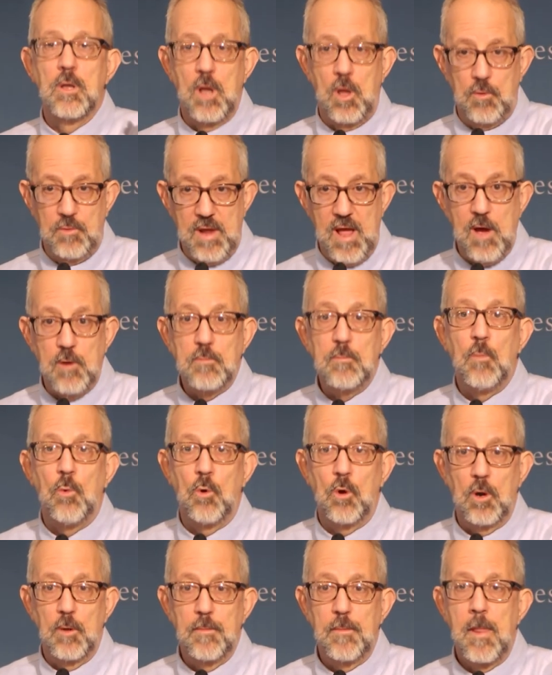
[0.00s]
loan out
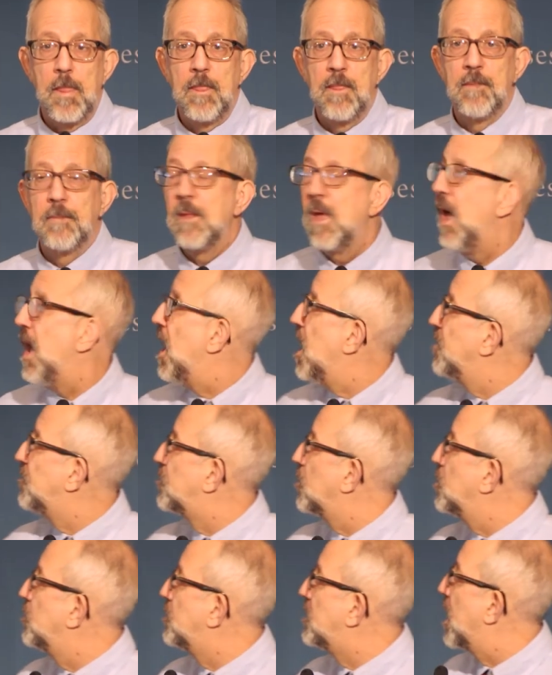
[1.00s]
more. And
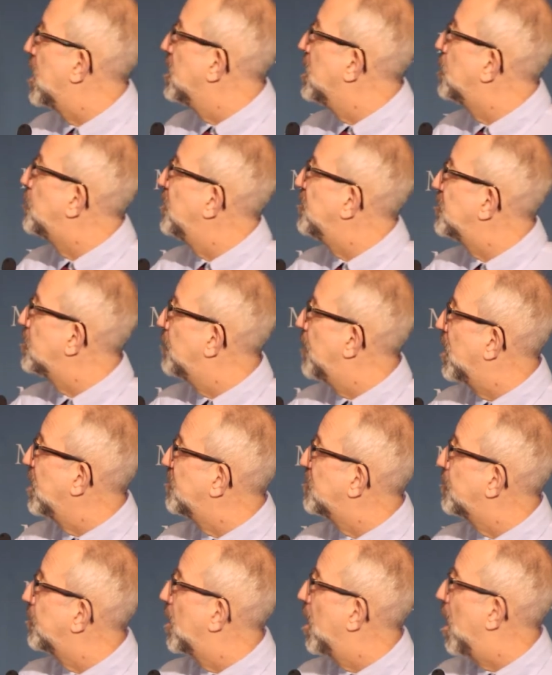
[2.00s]
so you'd get an increase in the money
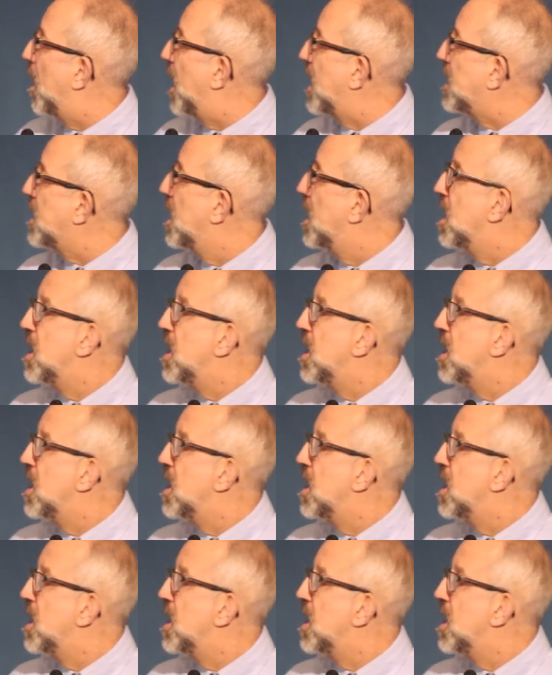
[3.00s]
supply.